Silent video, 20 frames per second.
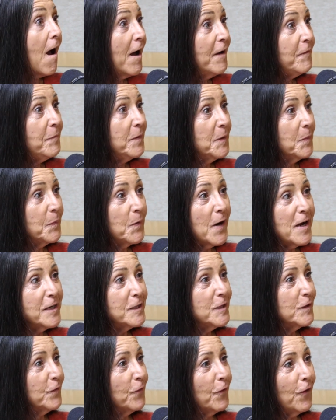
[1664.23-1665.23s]
I've been in
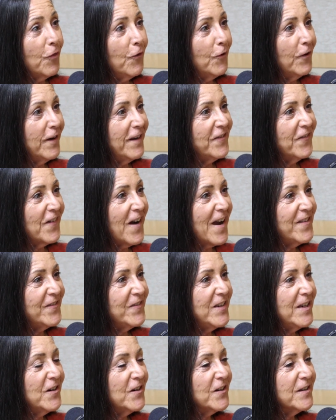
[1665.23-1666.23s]
practice for
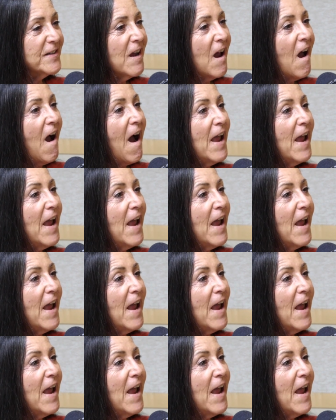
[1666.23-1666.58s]
35 years.